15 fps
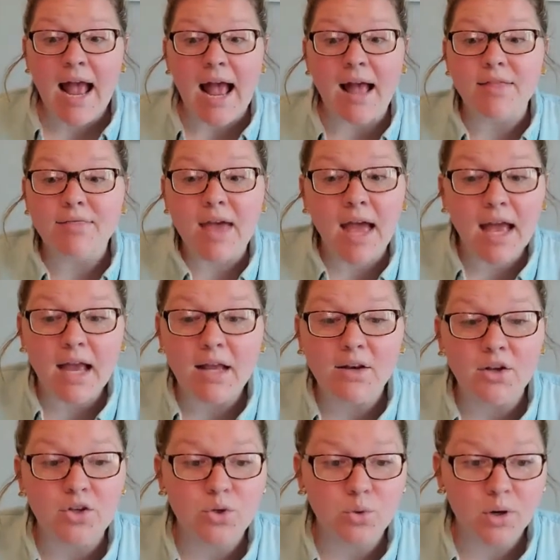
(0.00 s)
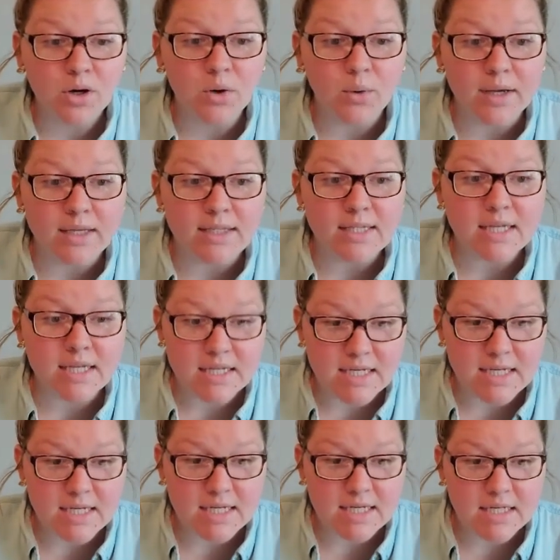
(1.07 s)
And then you are going to
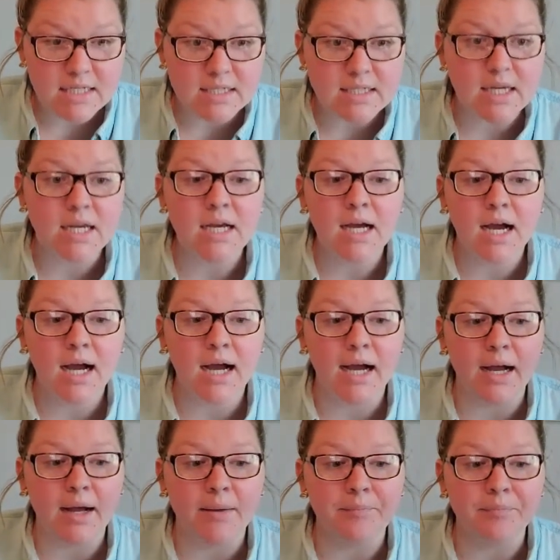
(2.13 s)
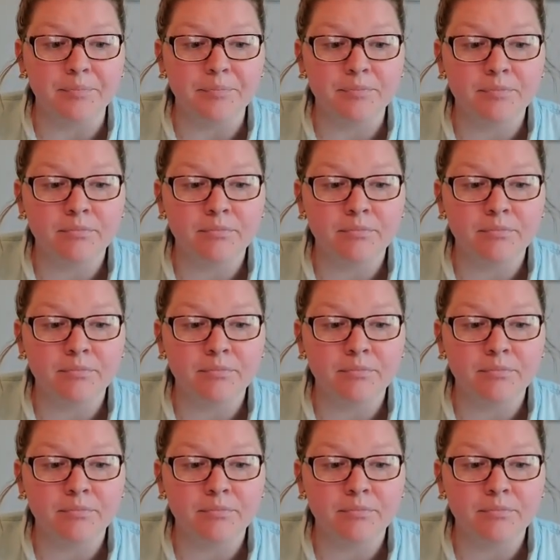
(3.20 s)
need a